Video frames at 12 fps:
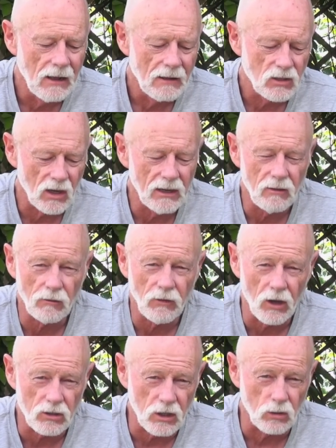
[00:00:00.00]
So I leave the
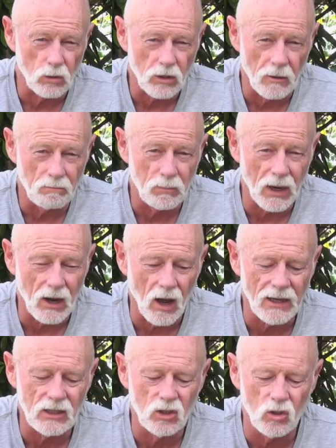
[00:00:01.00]
focus on auto, but
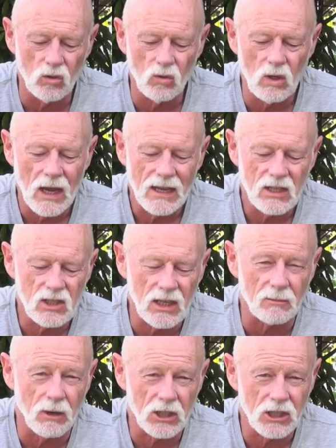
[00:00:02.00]
I do
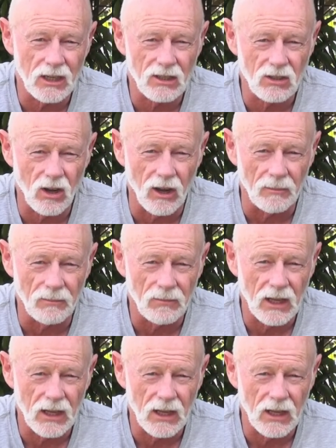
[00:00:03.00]
set my shutter time.